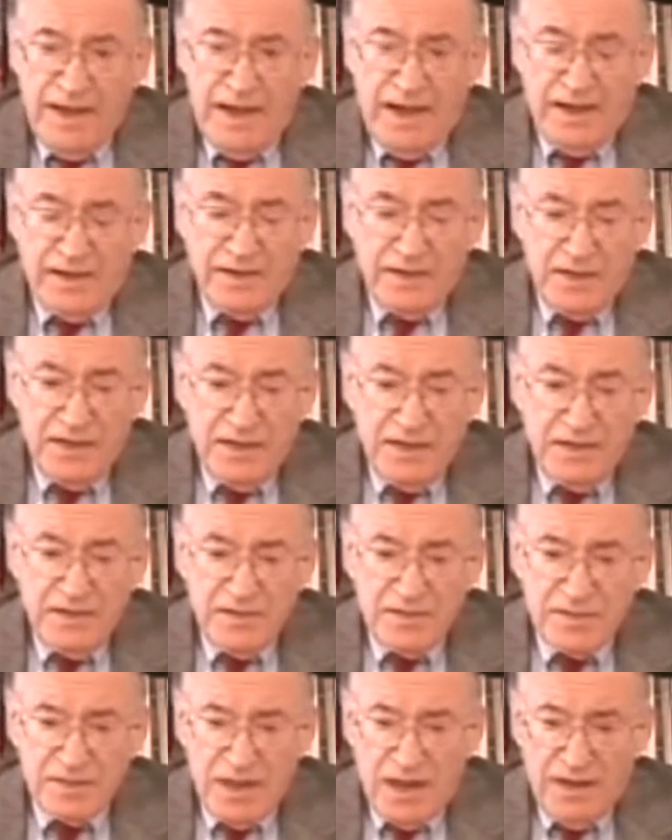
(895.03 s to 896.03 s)
And he
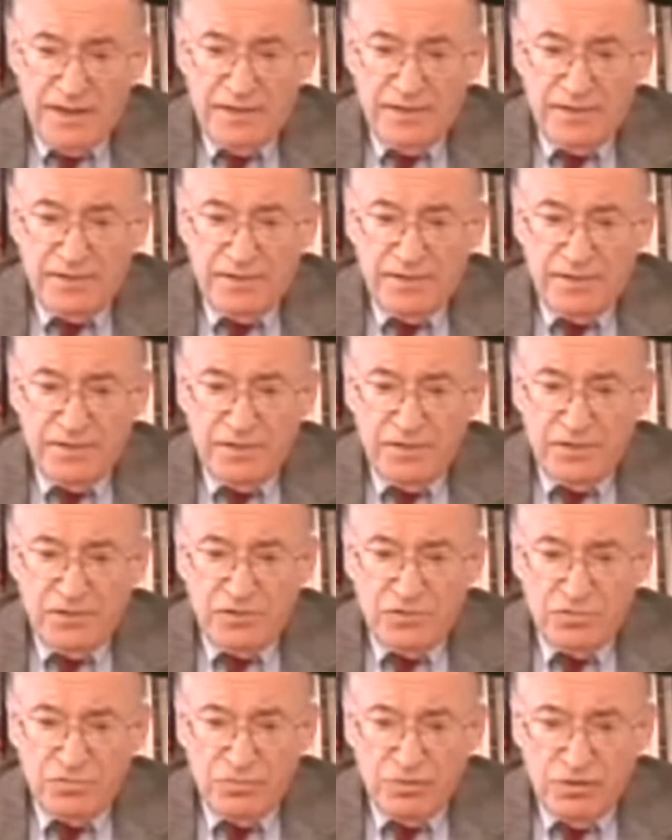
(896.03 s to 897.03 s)
decided
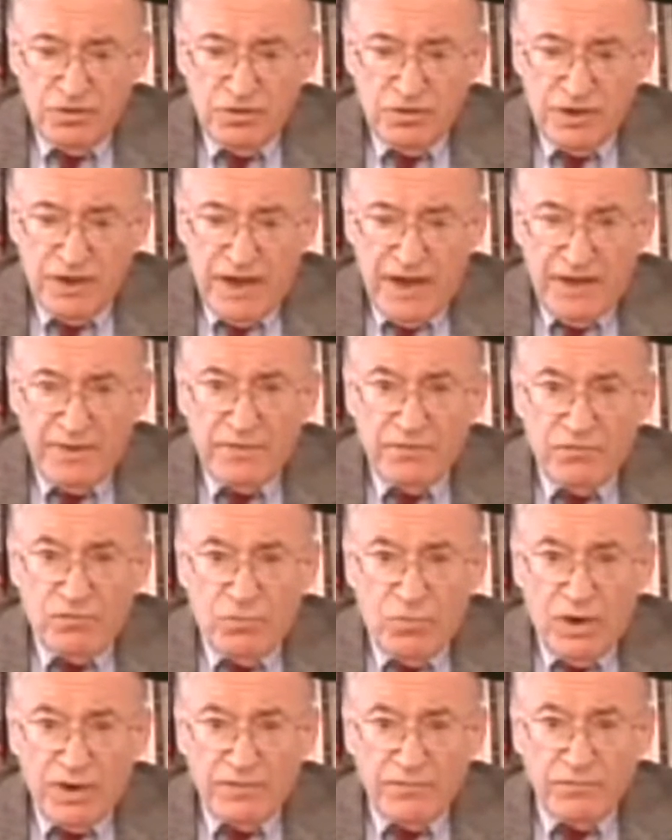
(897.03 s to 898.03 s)
to look at
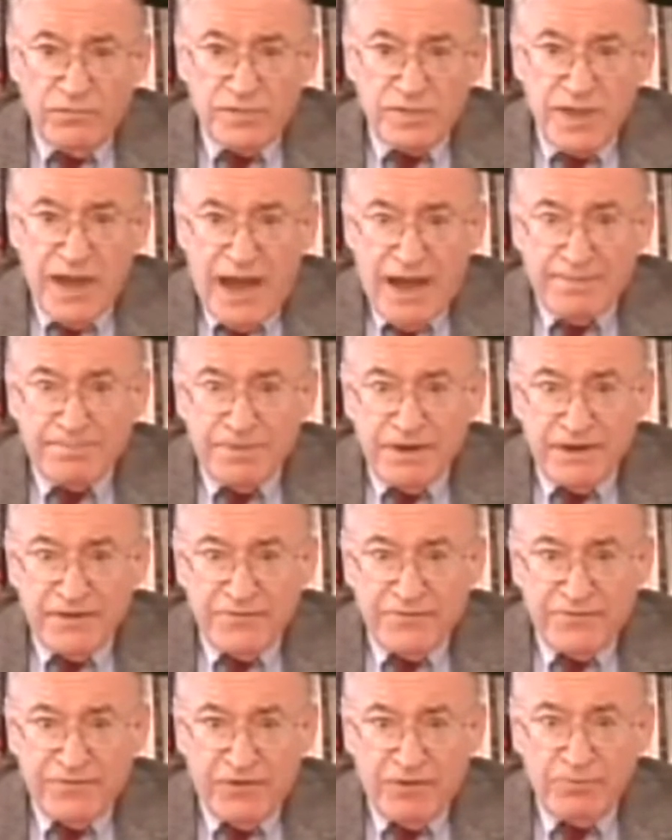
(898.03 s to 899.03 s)
what was
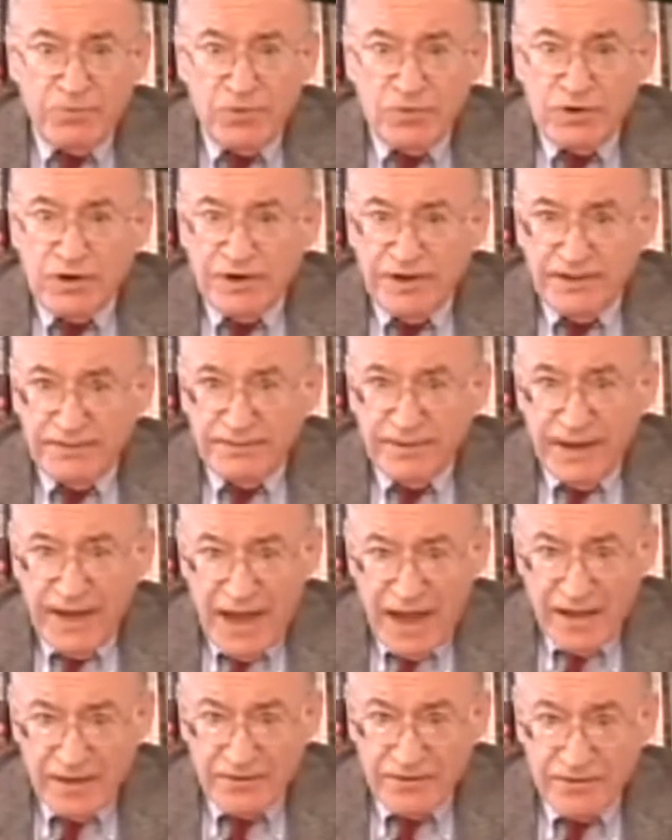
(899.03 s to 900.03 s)
happening from nuclear
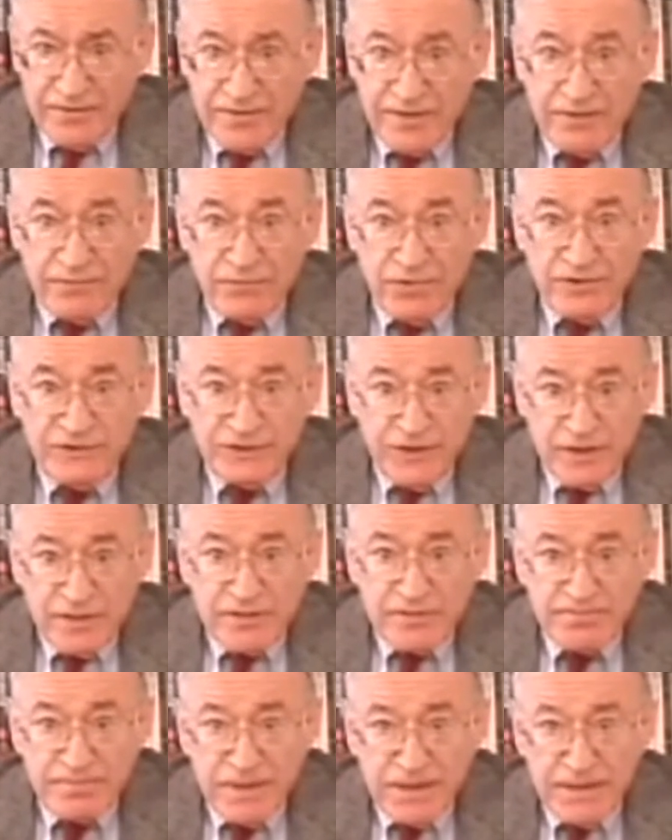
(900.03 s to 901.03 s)
reactors that were just